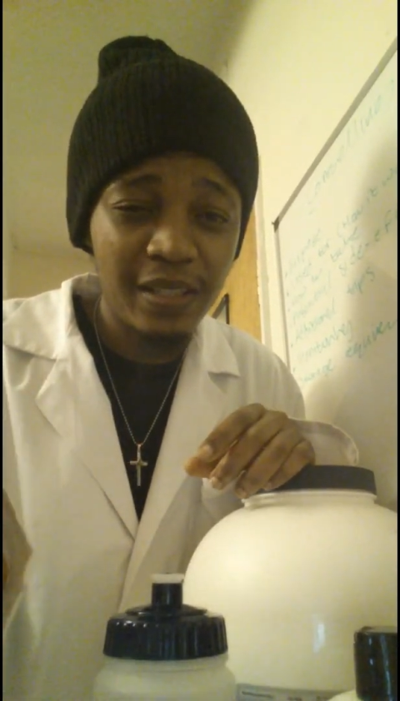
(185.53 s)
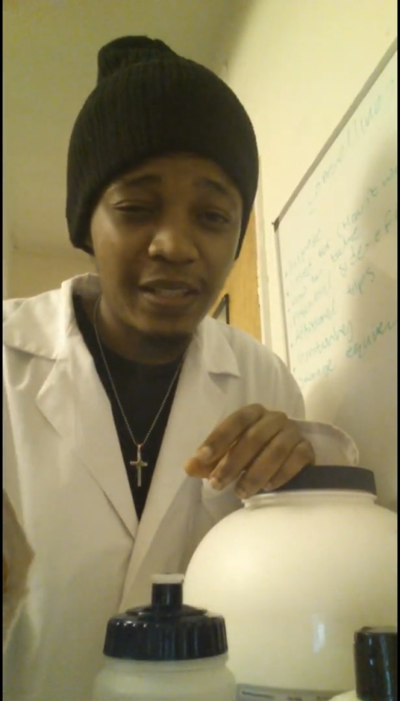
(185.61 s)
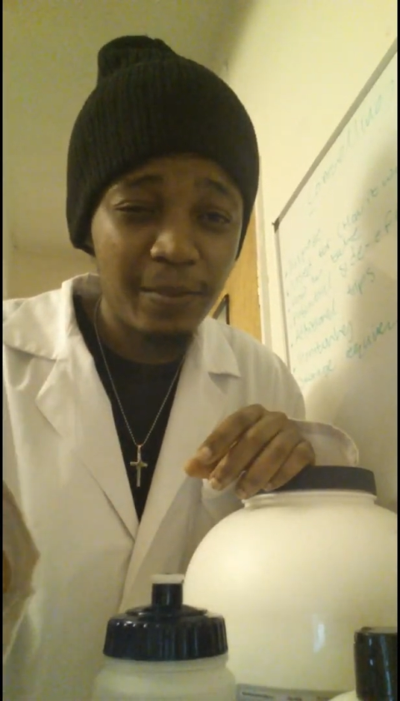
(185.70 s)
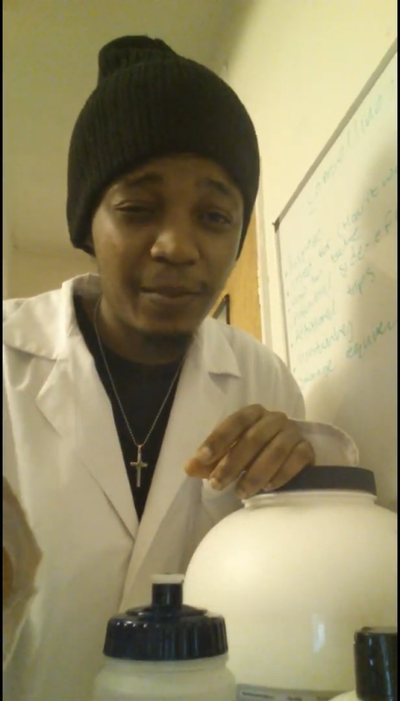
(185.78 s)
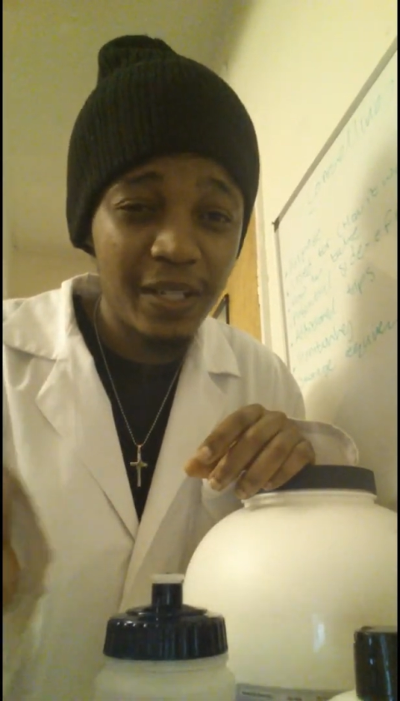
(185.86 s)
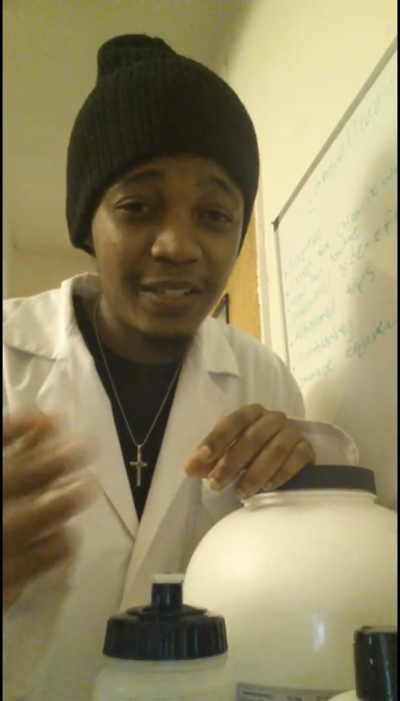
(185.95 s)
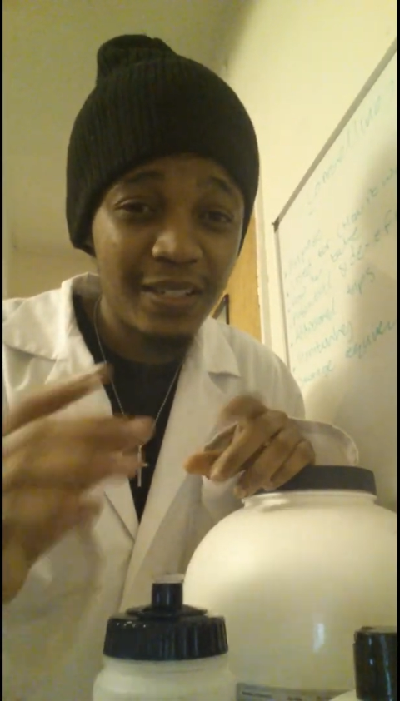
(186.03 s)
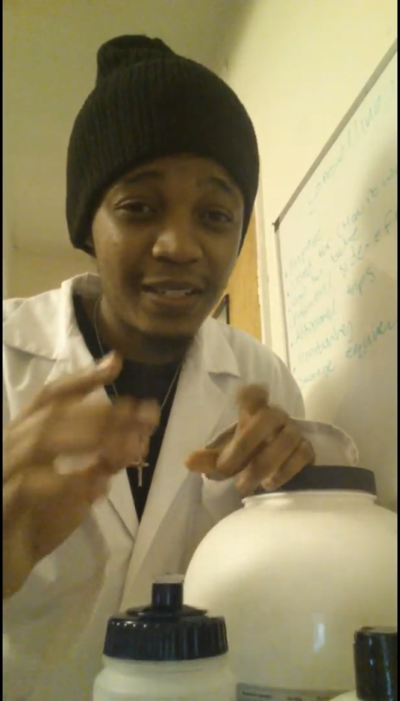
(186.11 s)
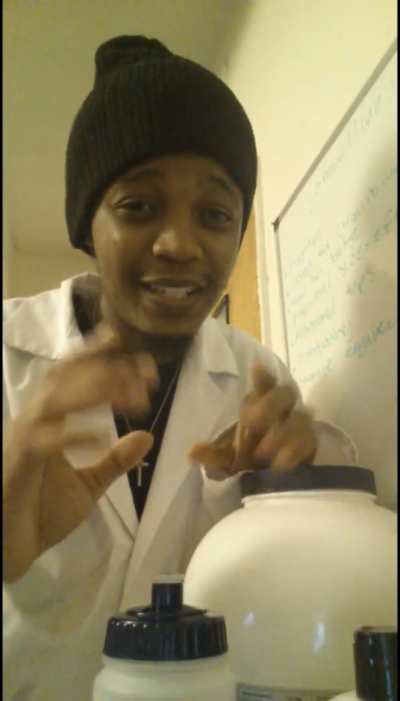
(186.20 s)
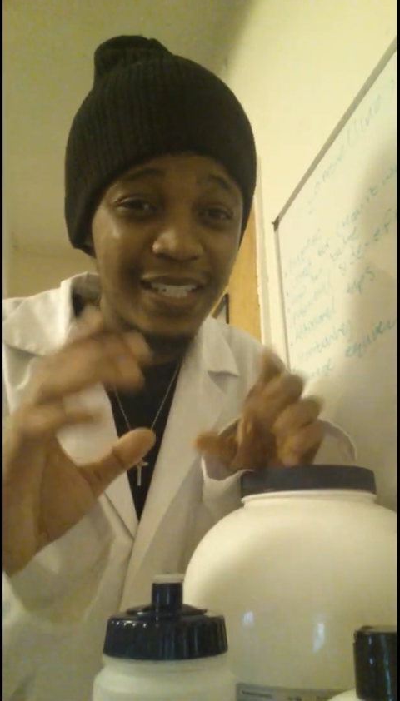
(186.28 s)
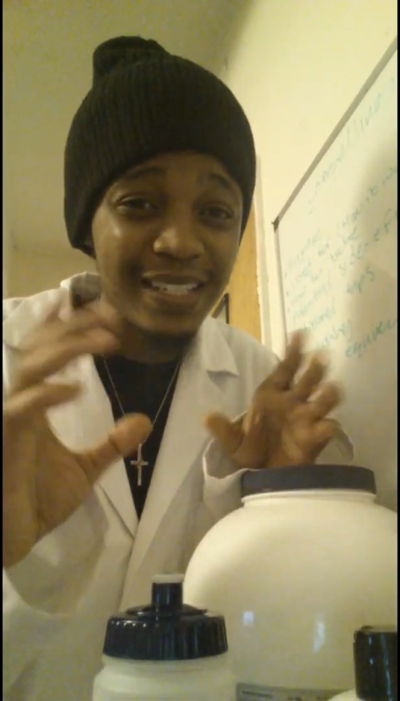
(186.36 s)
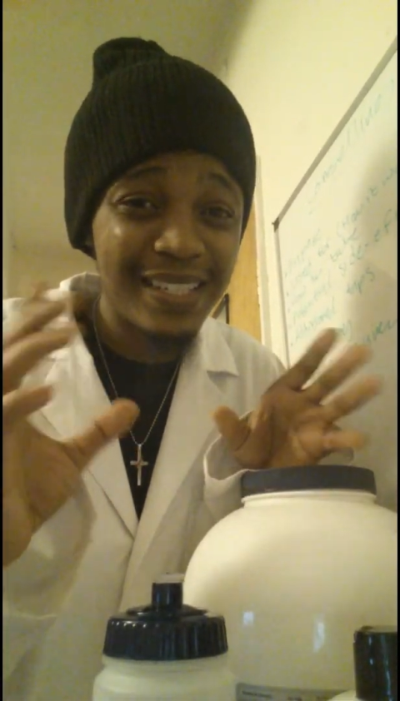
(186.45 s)
make the
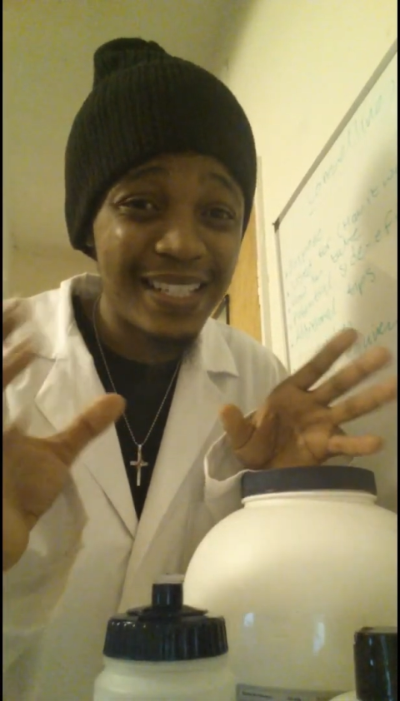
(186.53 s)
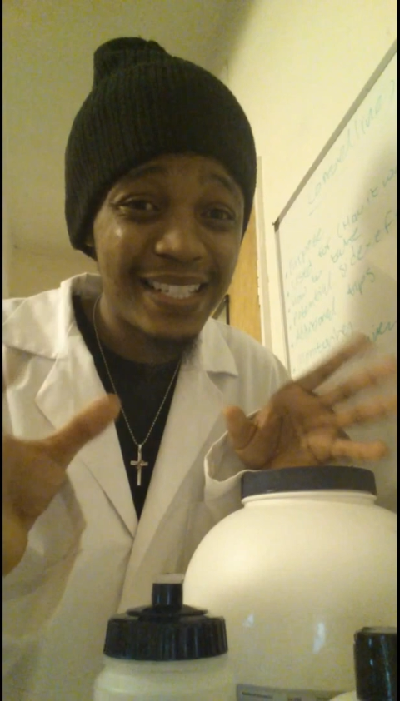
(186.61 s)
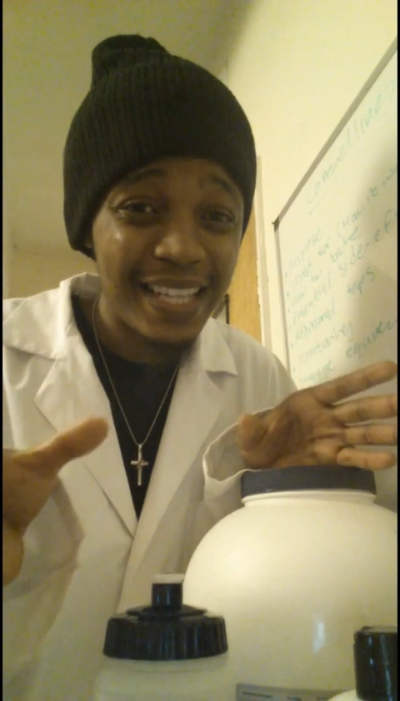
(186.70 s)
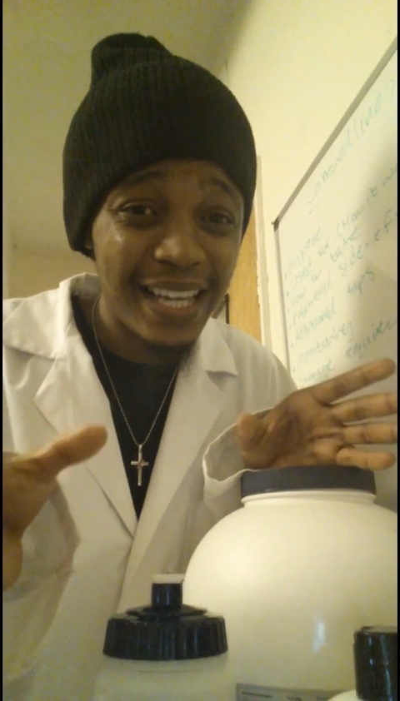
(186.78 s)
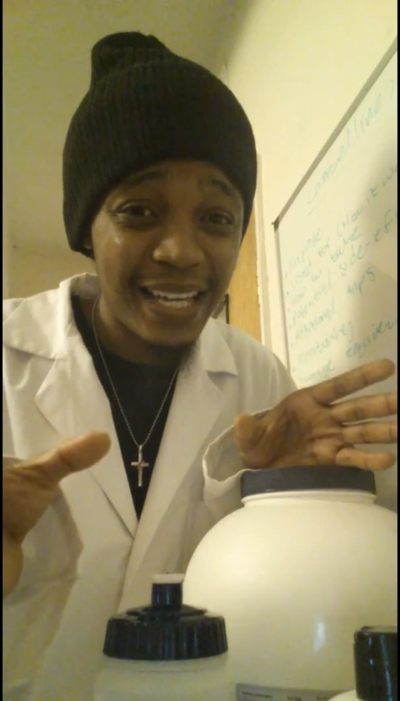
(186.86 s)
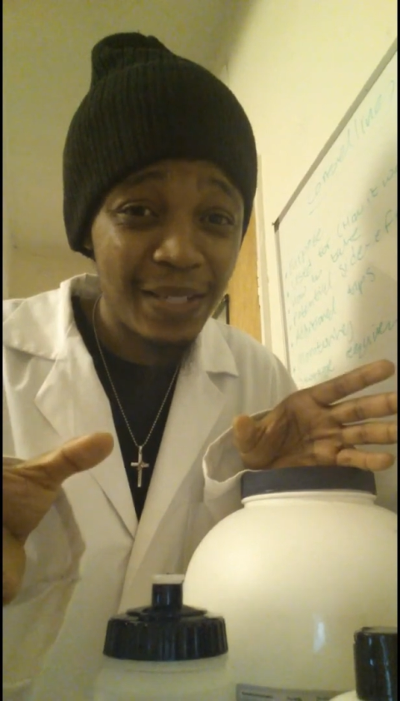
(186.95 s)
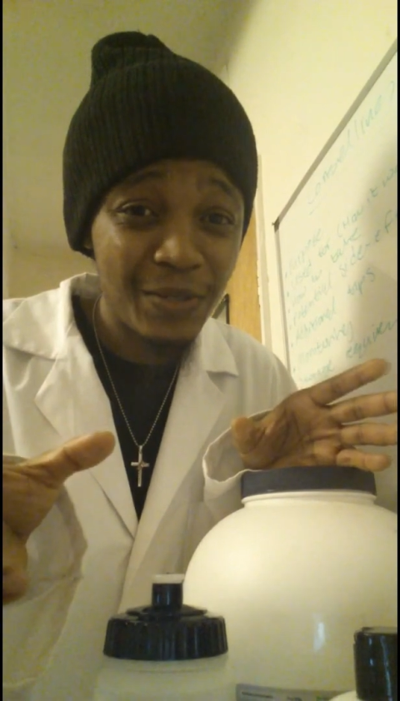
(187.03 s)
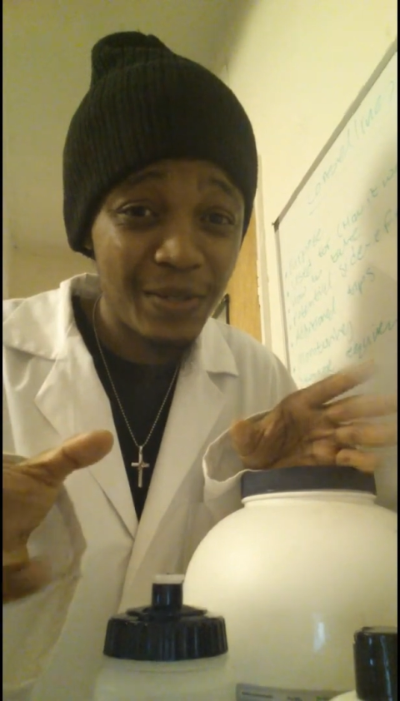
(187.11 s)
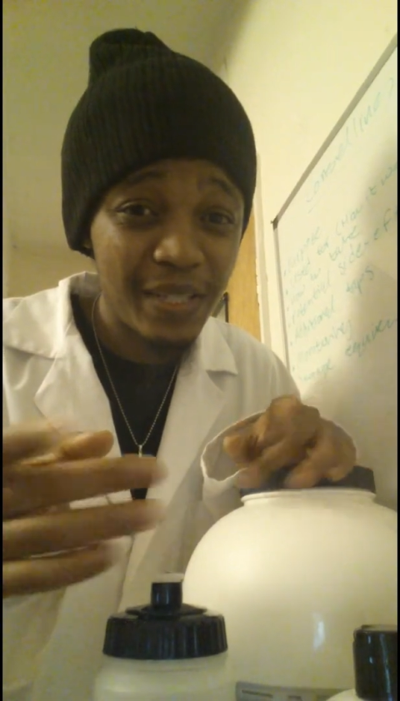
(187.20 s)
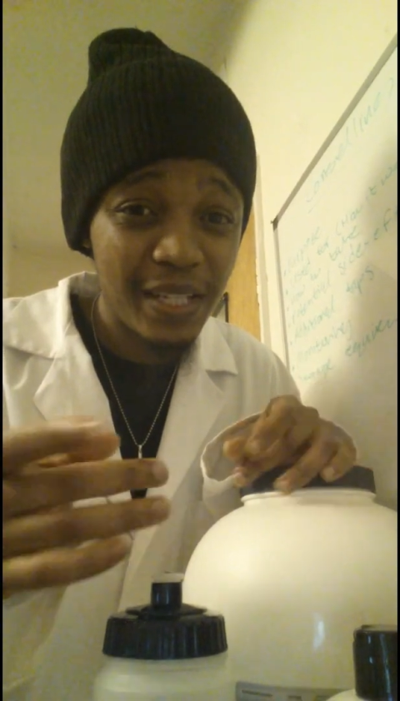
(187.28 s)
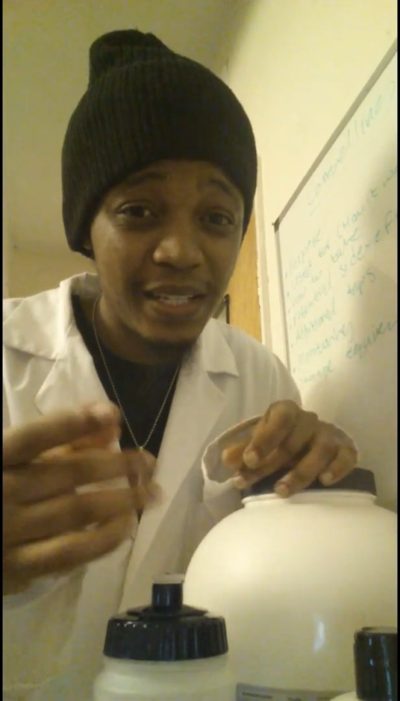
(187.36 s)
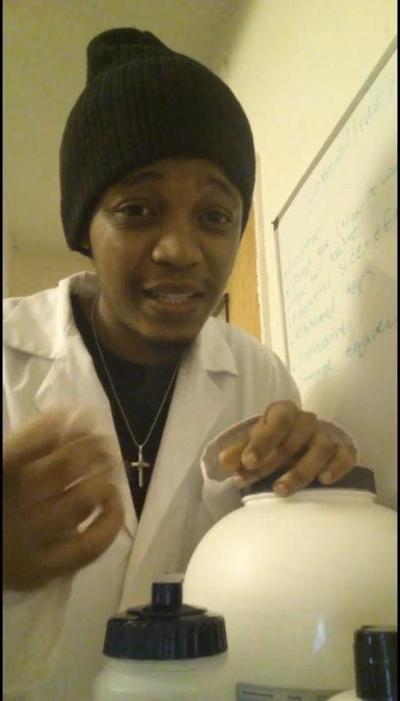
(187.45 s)
patient get scared
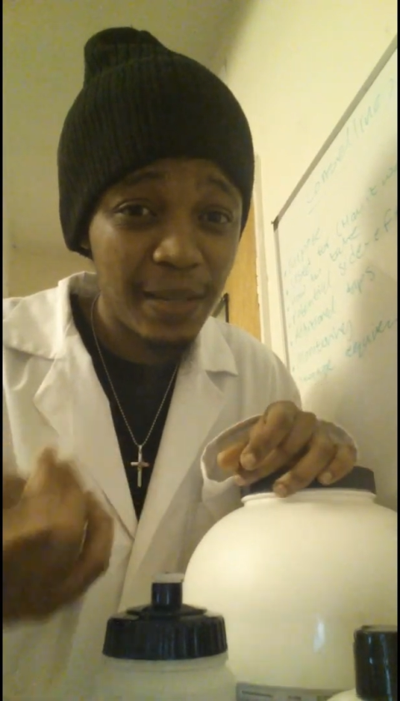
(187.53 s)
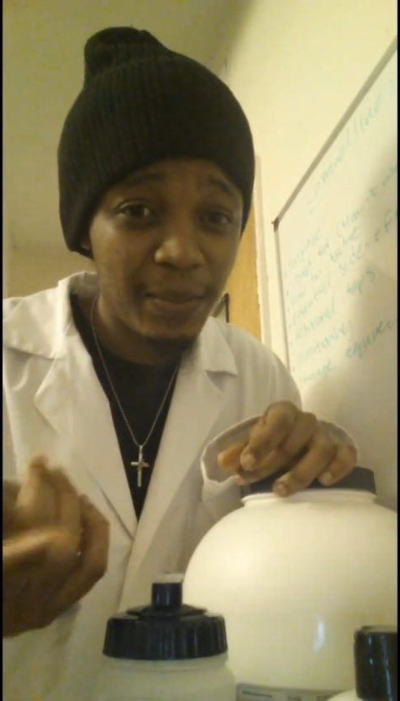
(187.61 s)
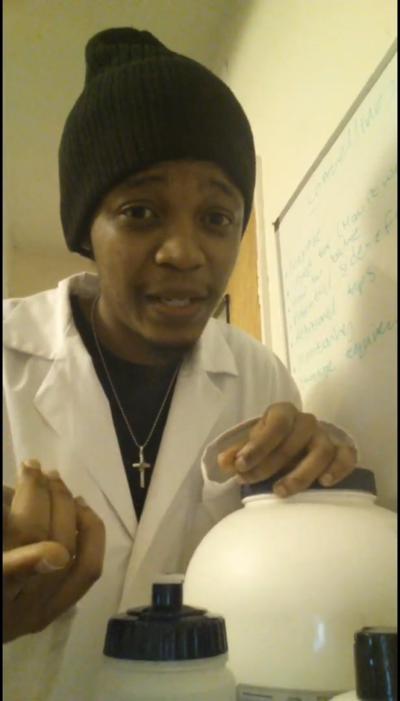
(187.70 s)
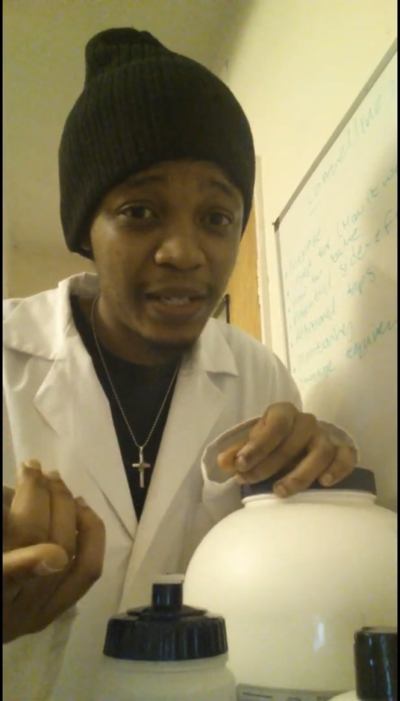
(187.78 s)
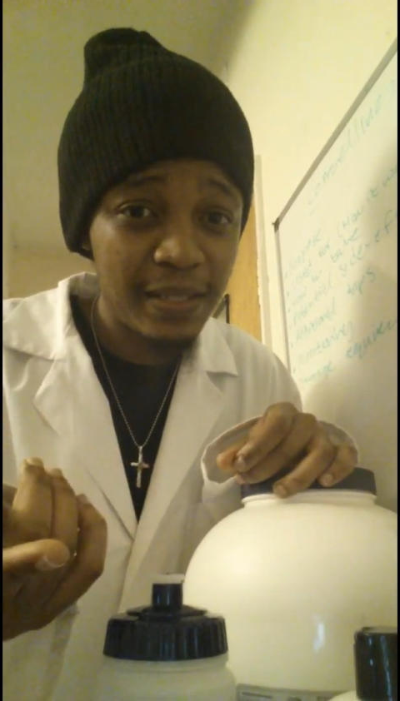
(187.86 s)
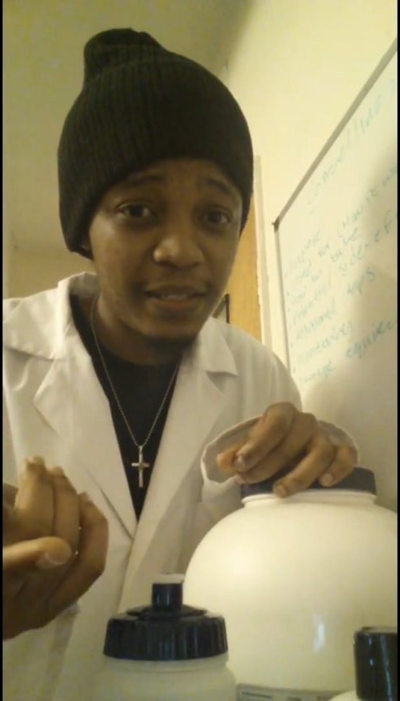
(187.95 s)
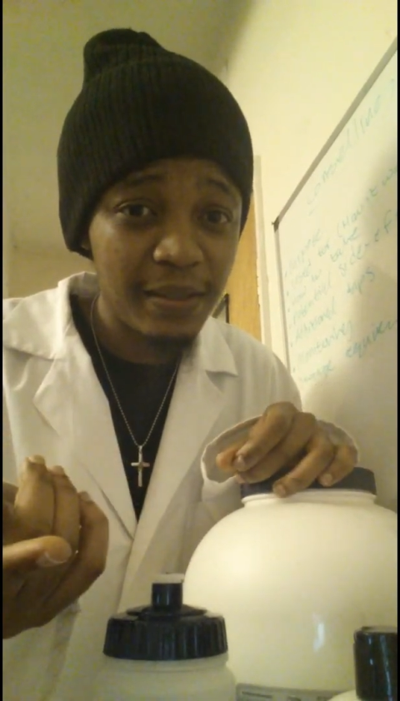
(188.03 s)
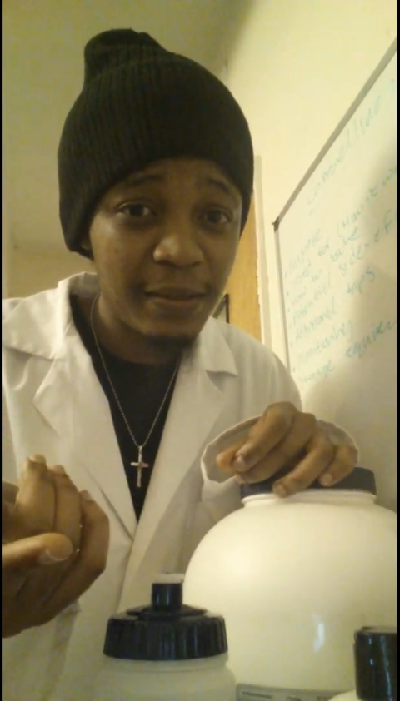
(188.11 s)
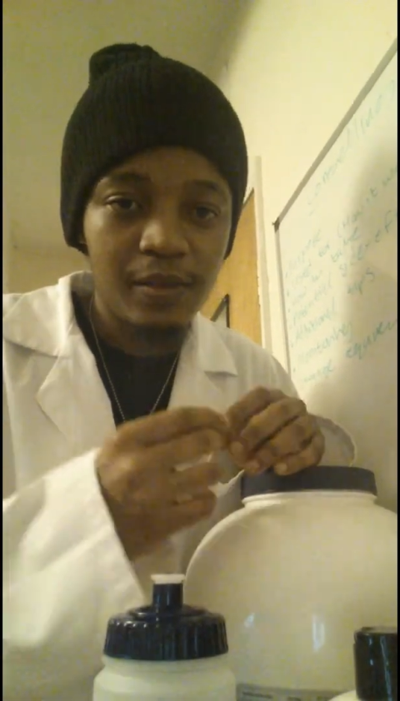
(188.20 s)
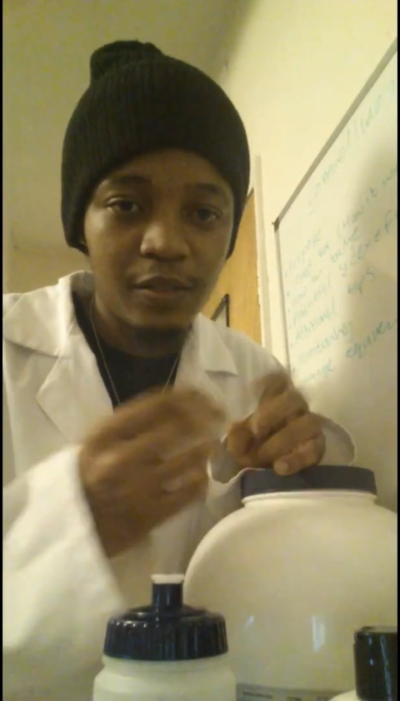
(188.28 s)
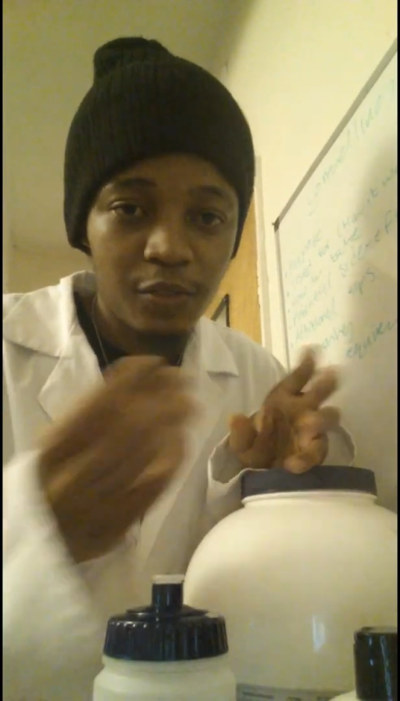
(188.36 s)
to take their medicine.